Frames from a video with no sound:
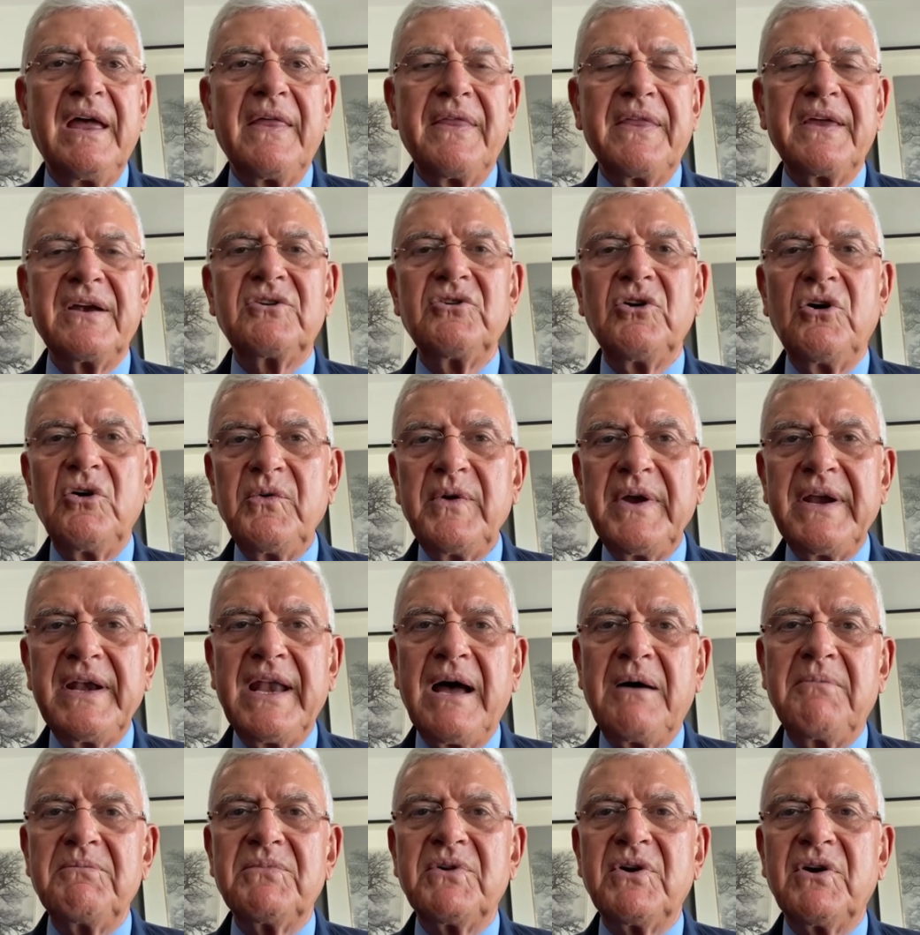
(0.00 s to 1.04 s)
the growing
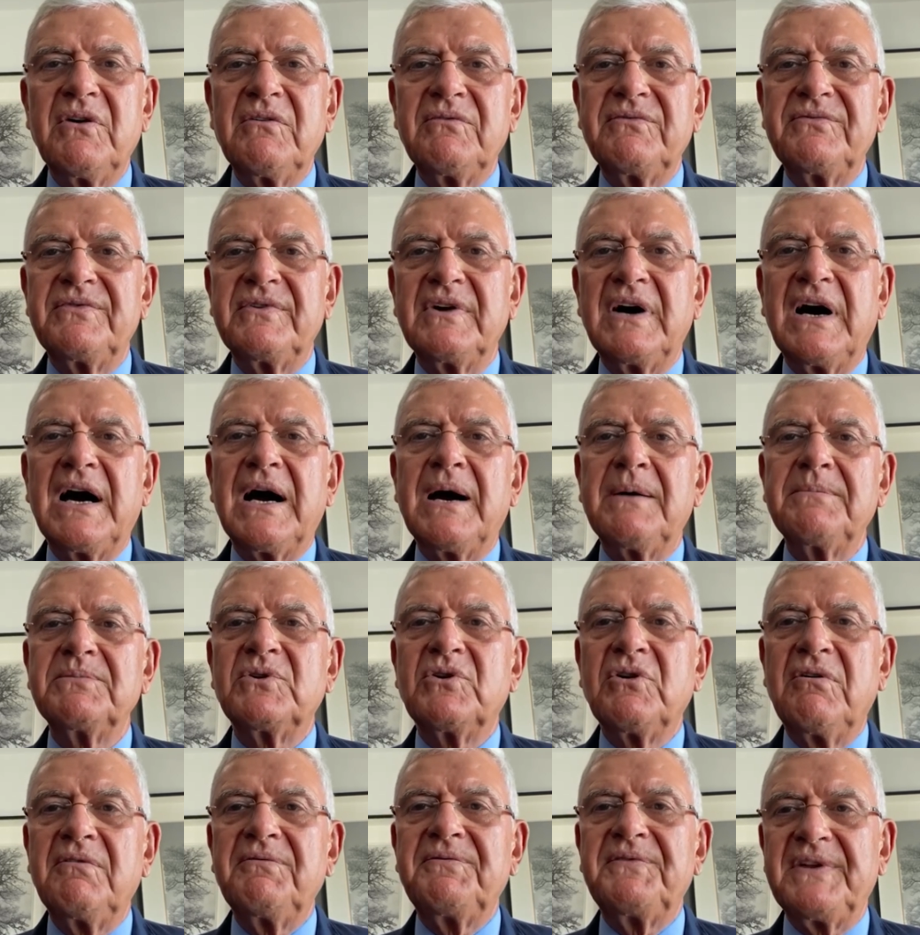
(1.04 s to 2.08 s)
number of armed
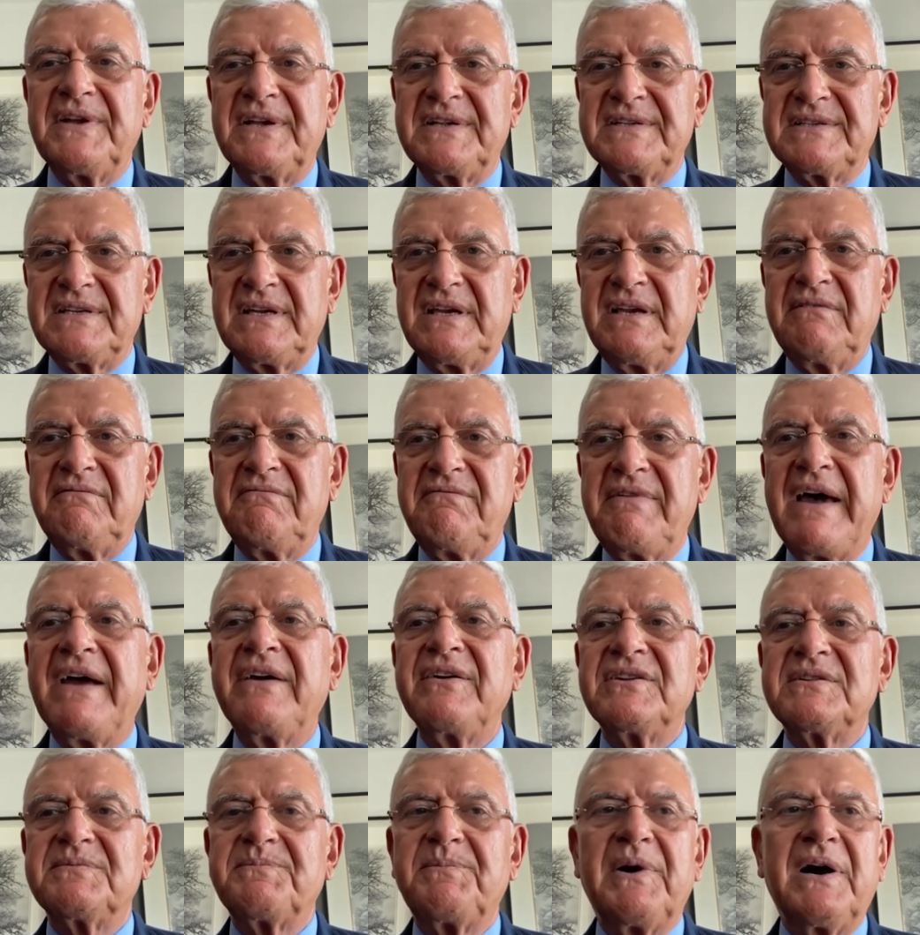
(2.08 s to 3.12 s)
conflicts in
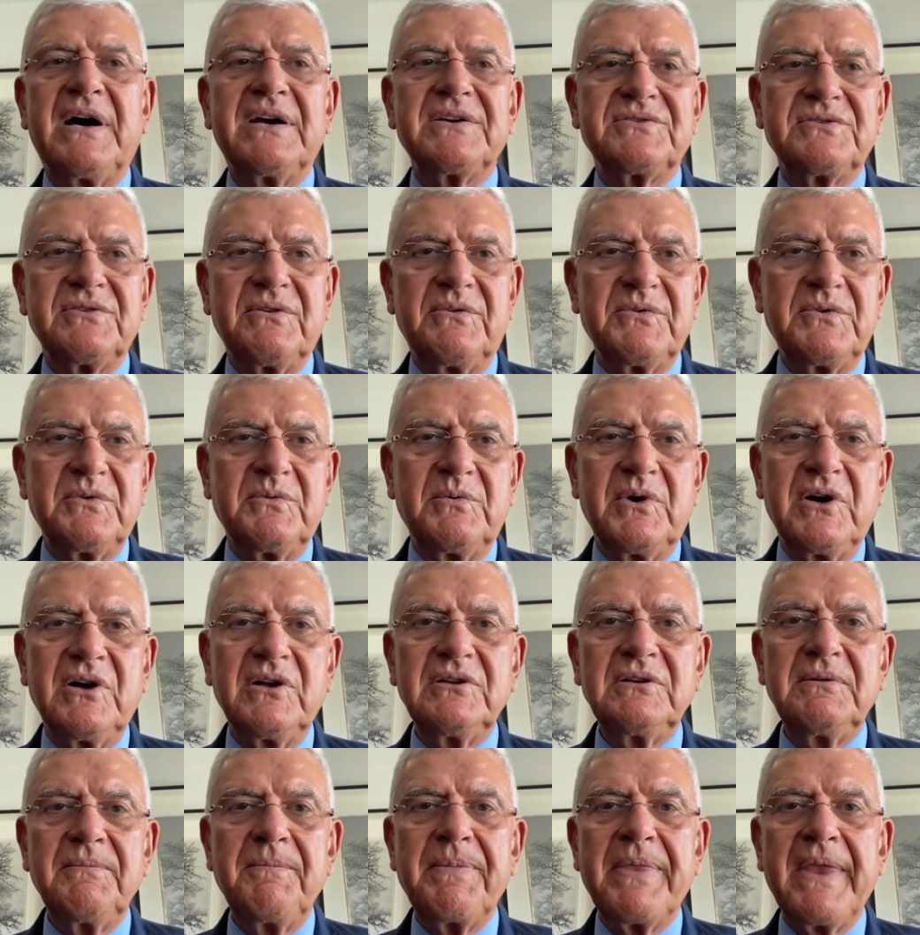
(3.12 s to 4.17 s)
various parts of the
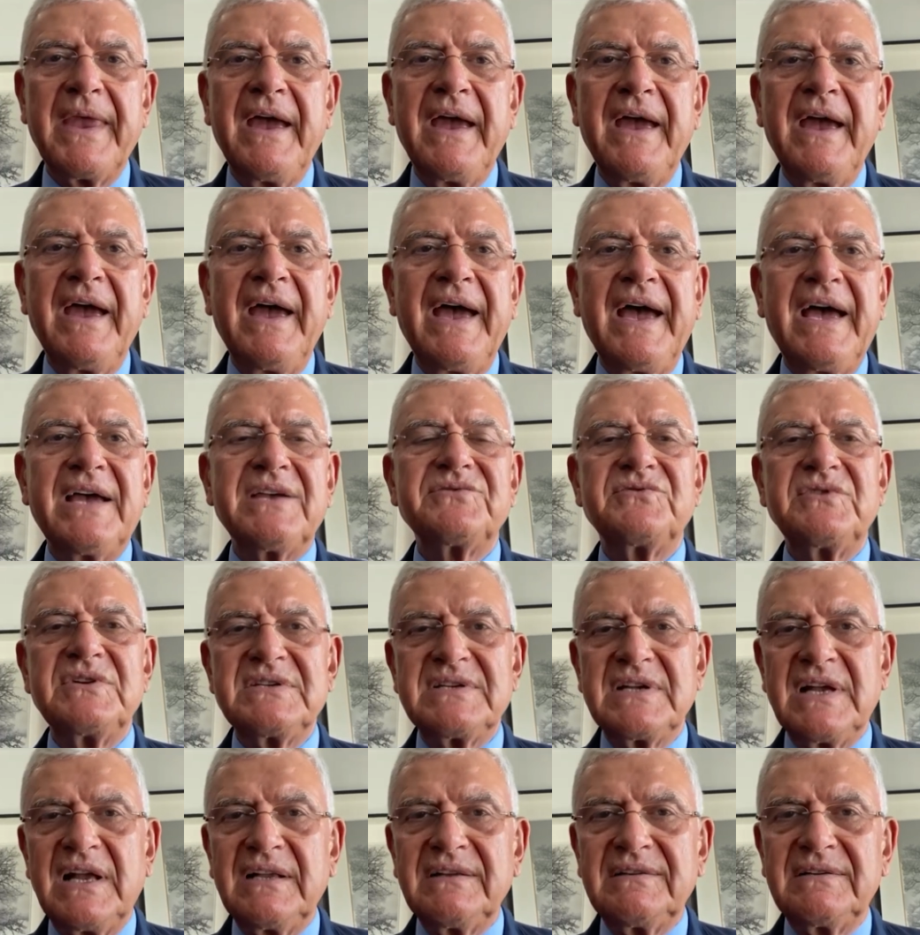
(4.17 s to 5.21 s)
world has
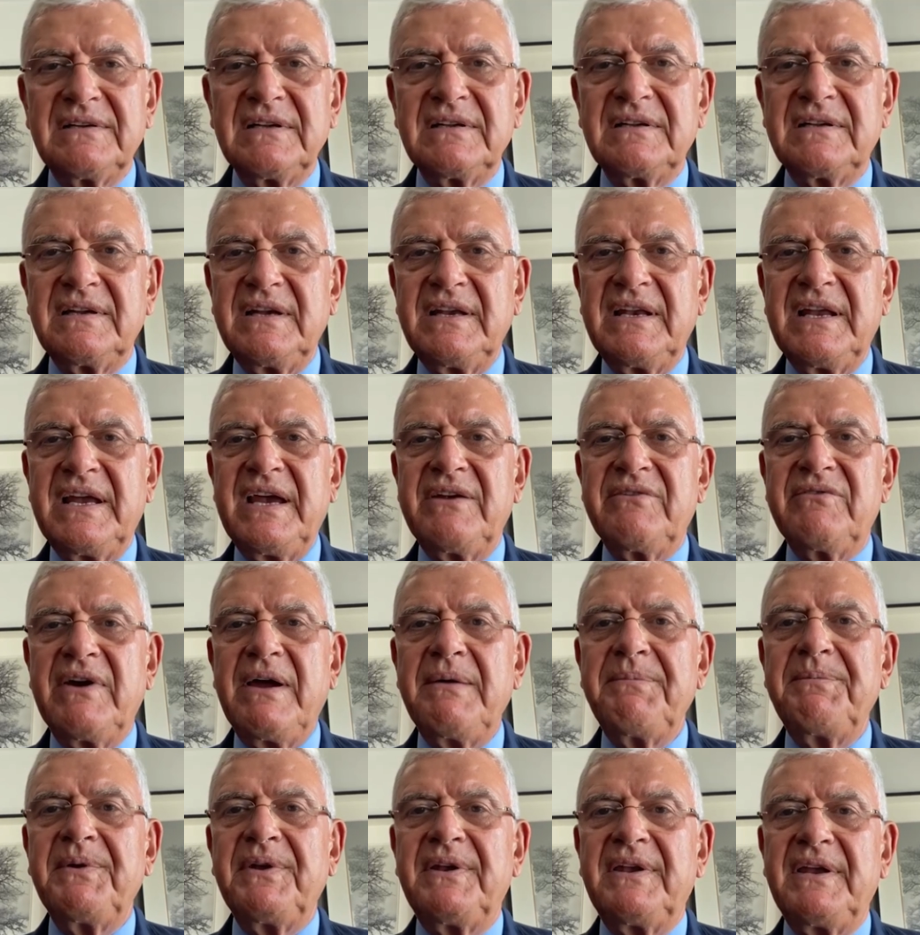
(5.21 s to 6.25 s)
resulted in a
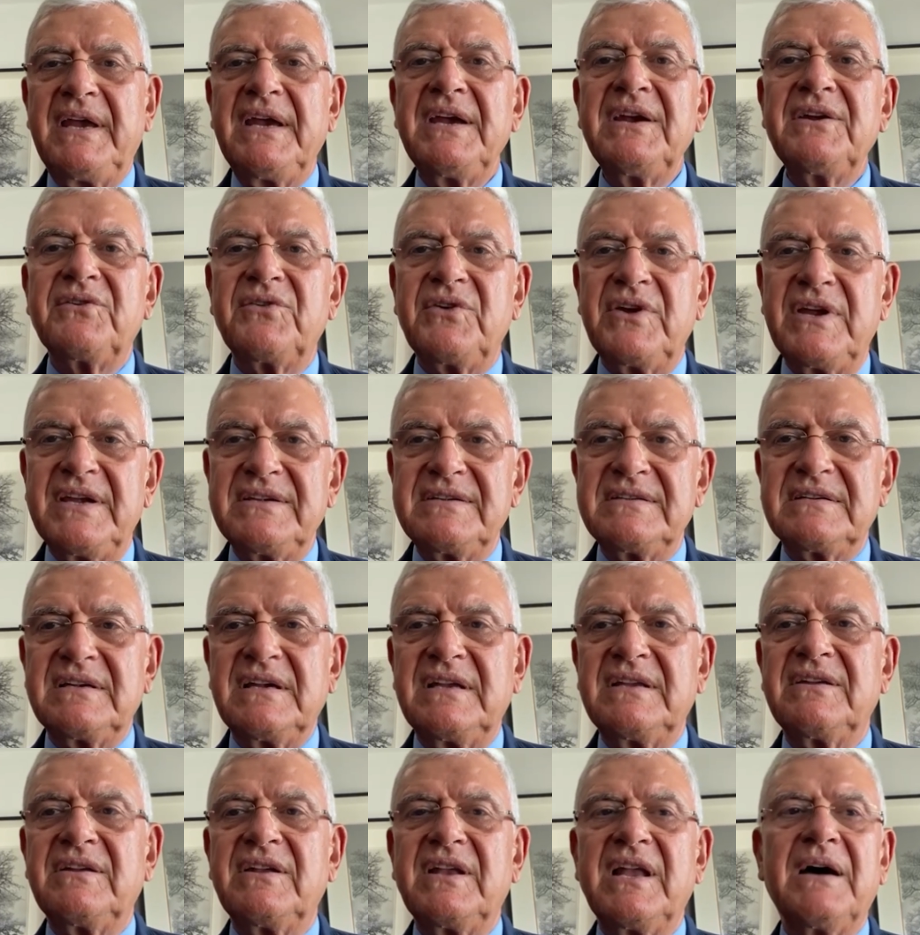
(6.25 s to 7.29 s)
rapid increase
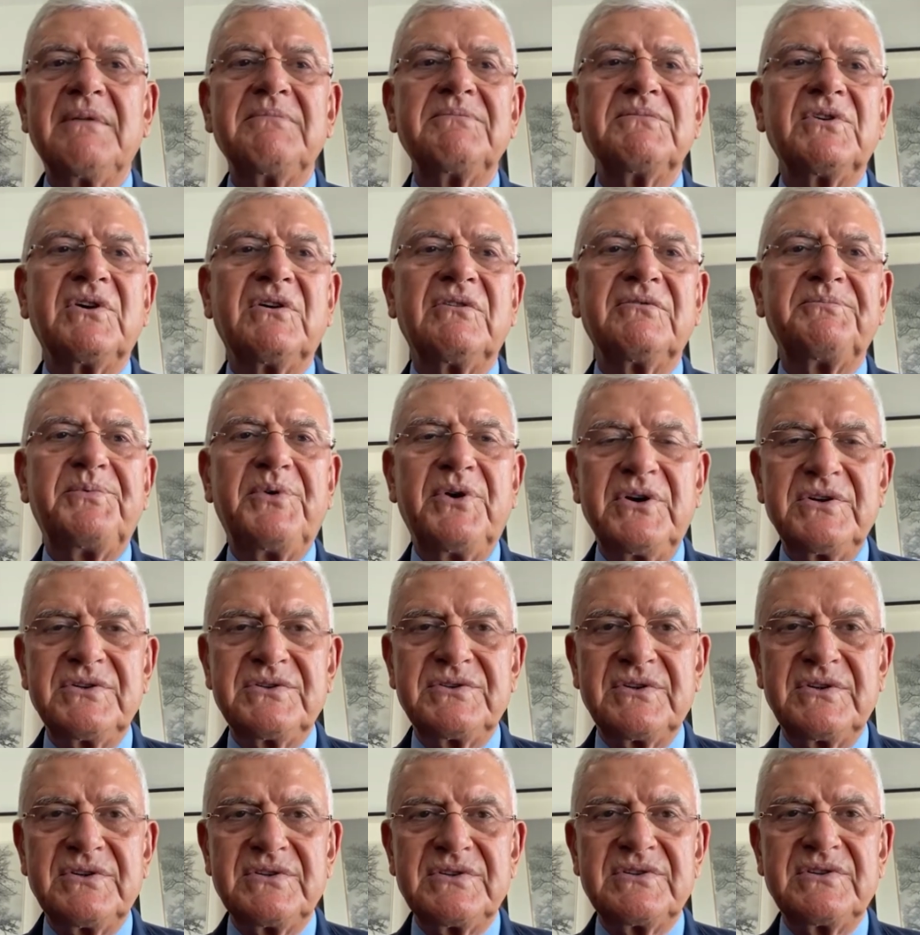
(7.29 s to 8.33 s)
in the number of
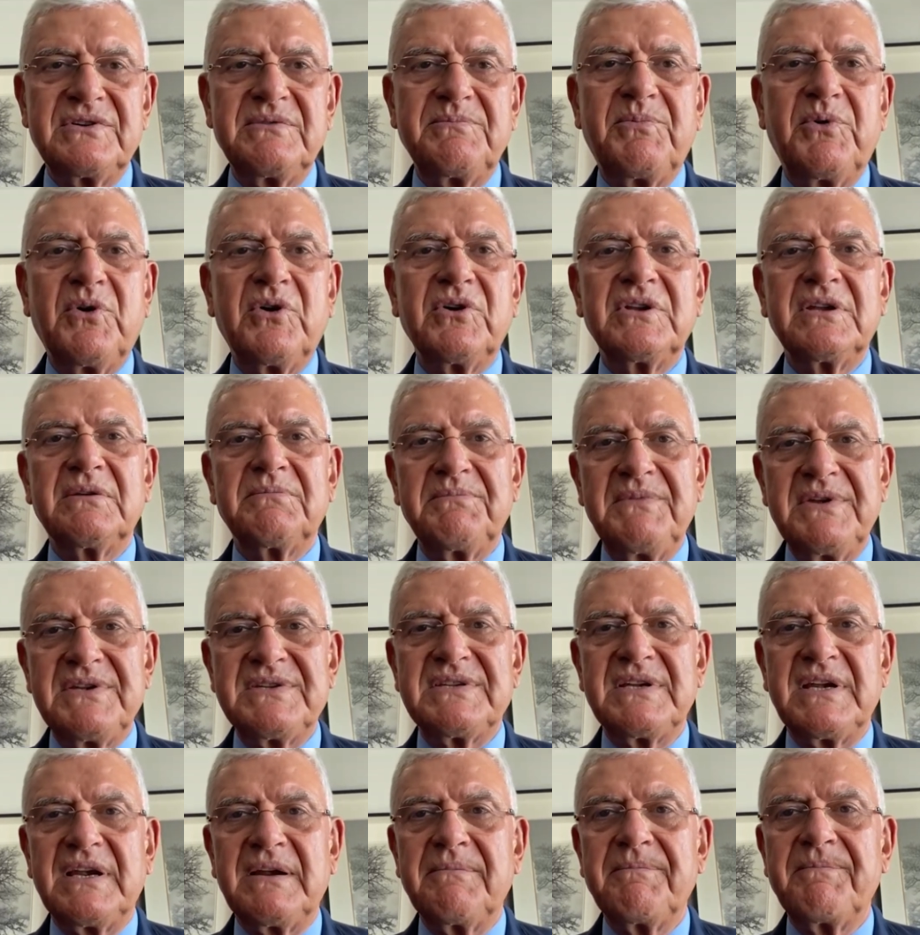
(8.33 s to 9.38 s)
persons reported
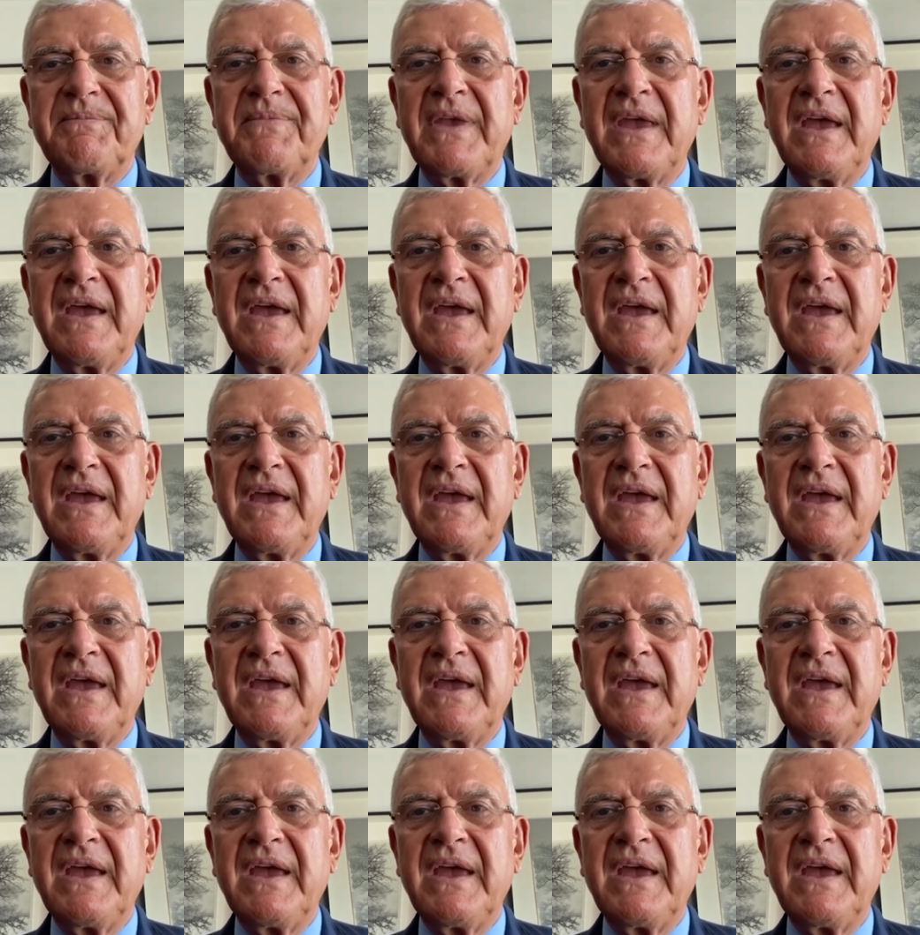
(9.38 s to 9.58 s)
missing